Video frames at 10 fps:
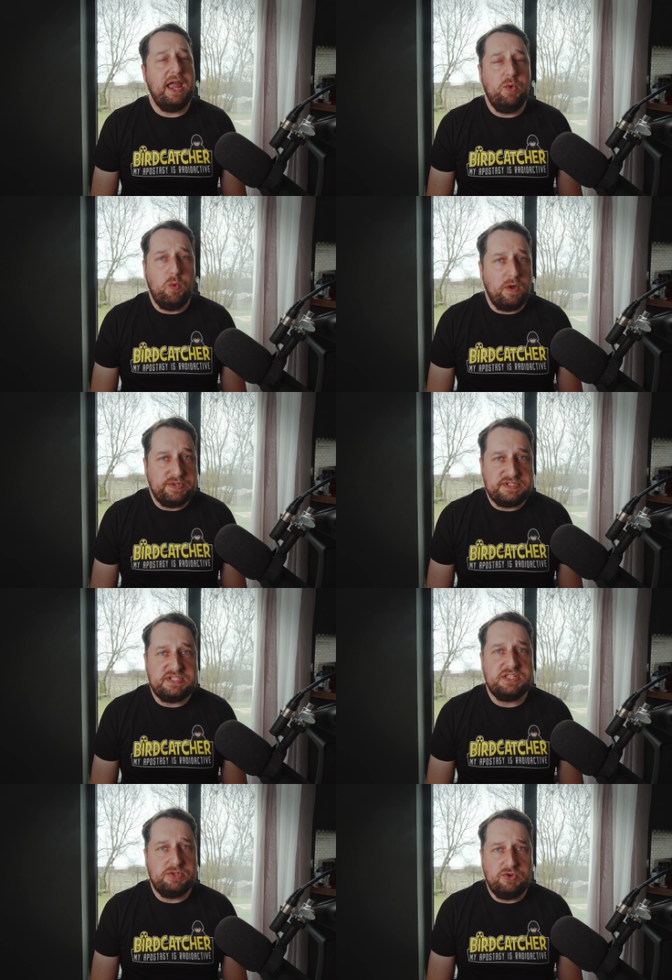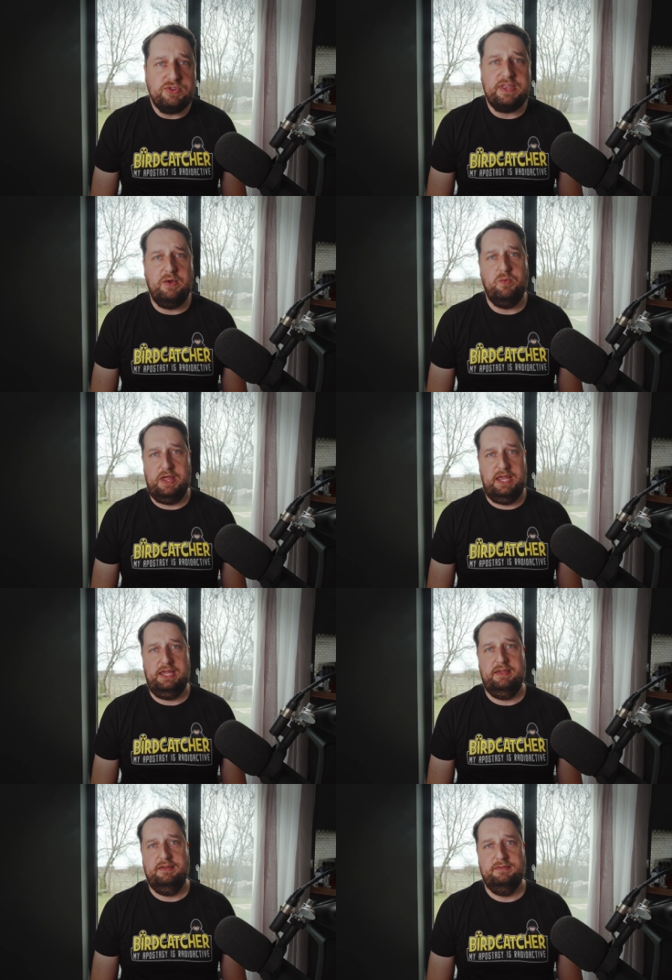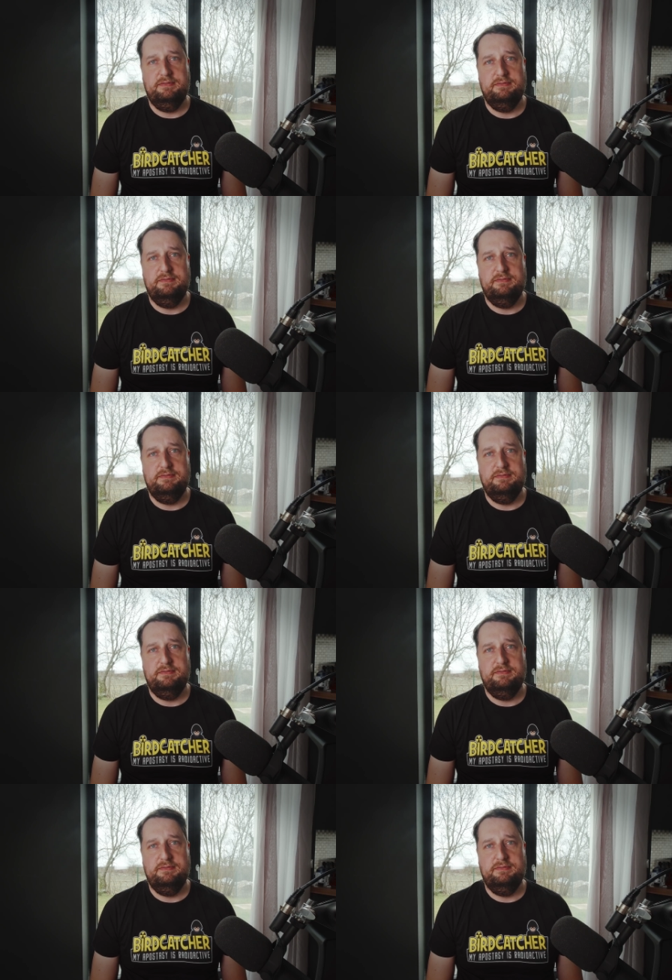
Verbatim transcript: I once thought that way.